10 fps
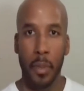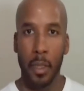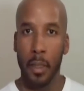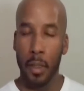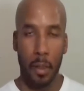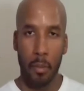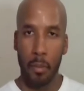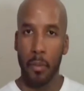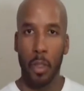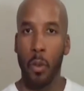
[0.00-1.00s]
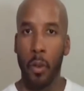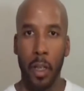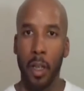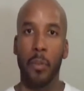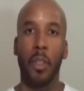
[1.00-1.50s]
this
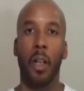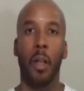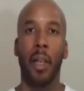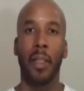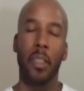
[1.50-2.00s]
story that I'm talking about.